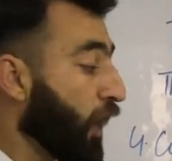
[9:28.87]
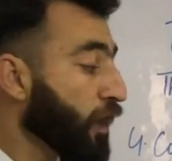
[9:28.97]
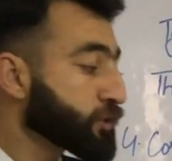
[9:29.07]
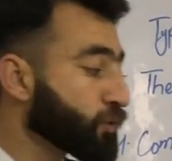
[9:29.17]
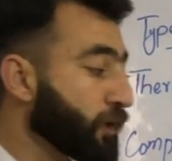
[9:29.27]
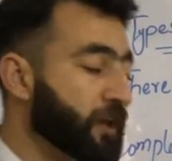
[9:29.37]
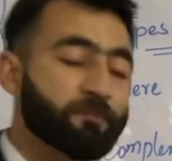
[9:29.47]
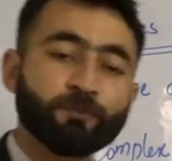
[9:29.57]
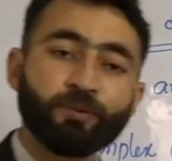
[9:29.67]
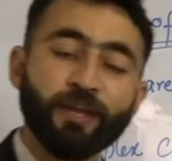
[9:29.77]
although
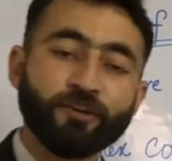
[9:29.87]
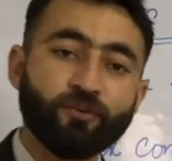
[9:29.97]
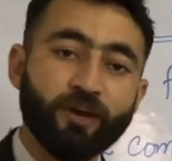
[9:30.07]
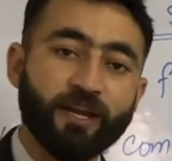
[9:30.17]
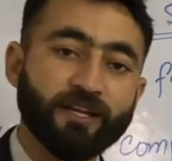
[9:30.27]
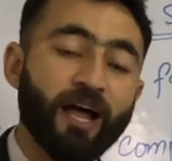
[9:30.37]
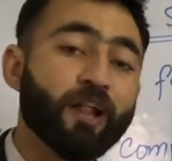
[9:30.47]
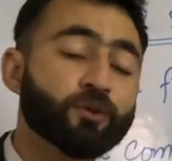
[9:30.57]
Ahmed played cricket